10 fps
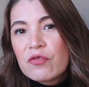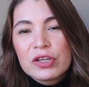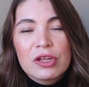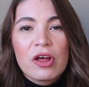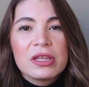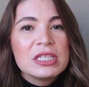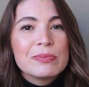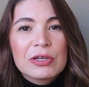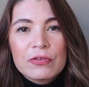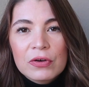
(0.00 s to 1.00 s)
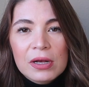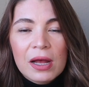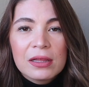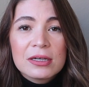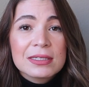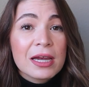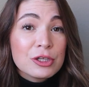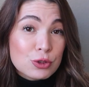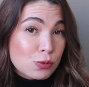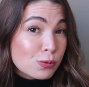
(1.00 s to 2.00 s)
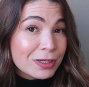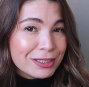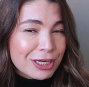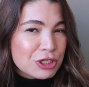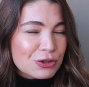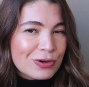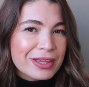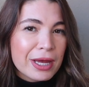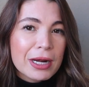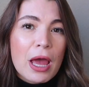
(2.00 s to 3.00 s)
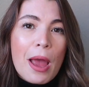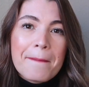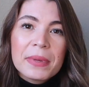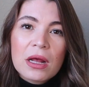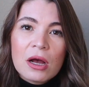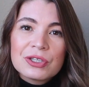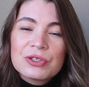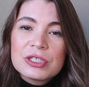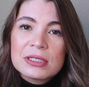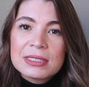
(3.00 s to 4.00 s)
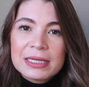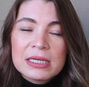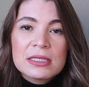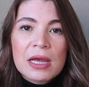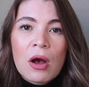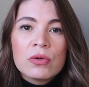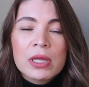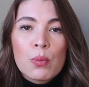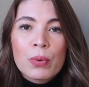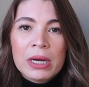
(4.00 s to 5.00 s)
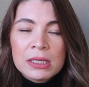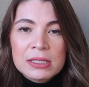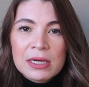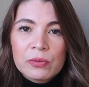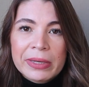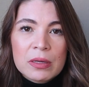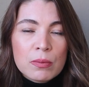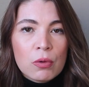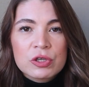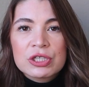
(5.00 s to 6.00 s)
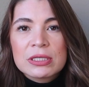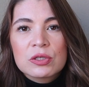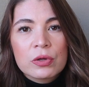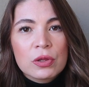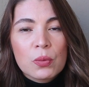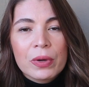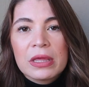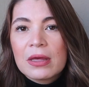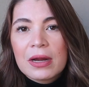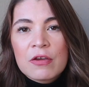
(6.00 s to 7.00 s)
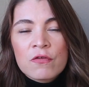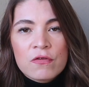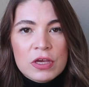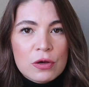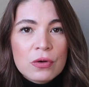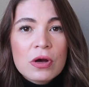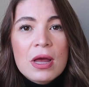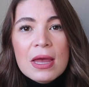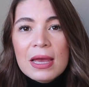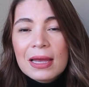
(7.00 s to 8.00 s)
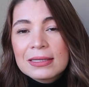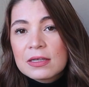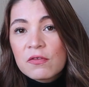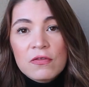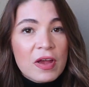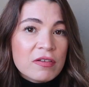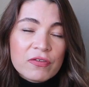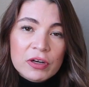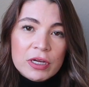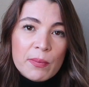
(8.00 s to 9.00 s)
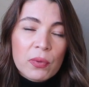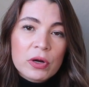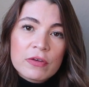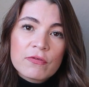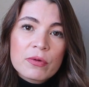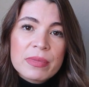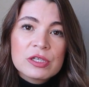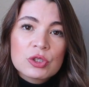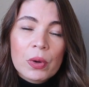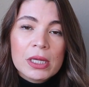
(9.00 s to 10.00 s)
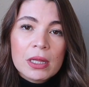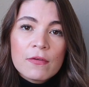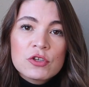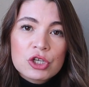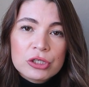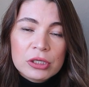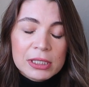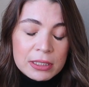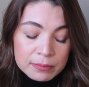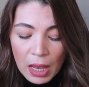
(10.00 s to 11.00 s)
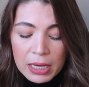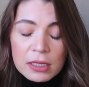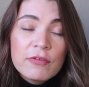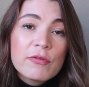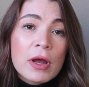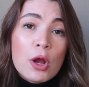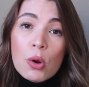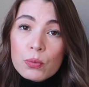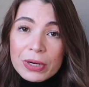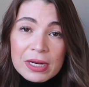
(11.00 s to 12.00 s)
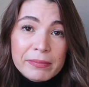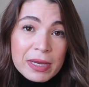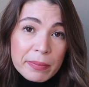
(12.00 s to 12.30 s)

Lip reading: with all these beautiful colors, I do really enjoy that. But also just sitting down and writing down my emotions or the way that I feel, it's very important for me. So I love journaling. I love reading my